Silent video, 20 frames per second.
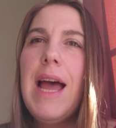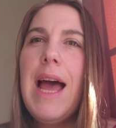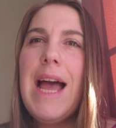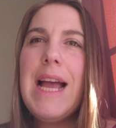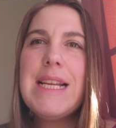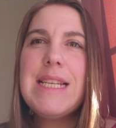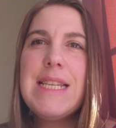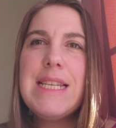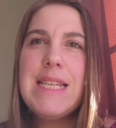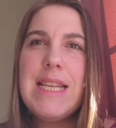
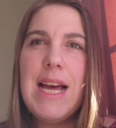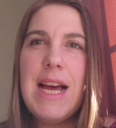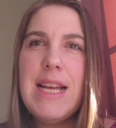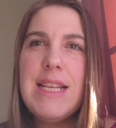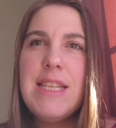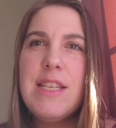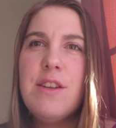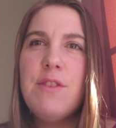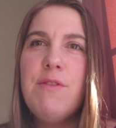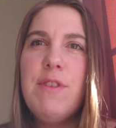
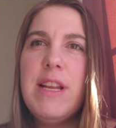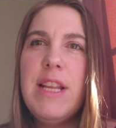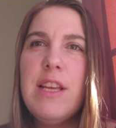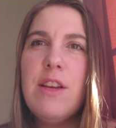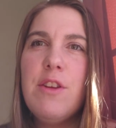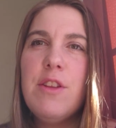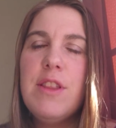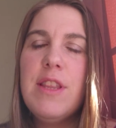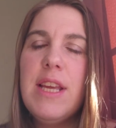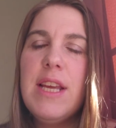Exercise is a
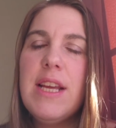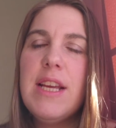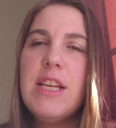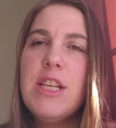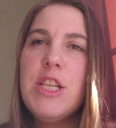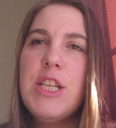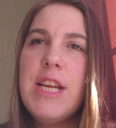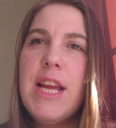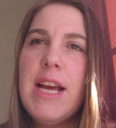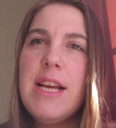really good thing.
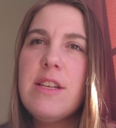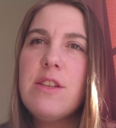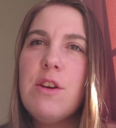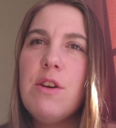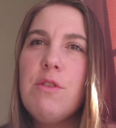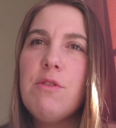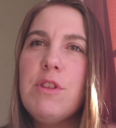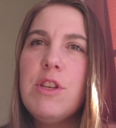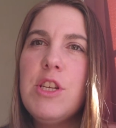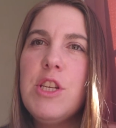As she gets
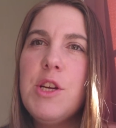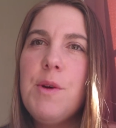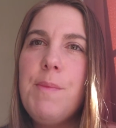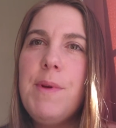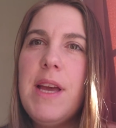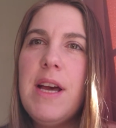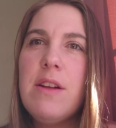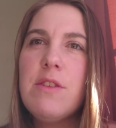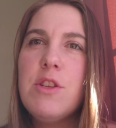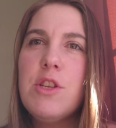older, she'll
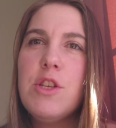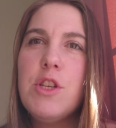be able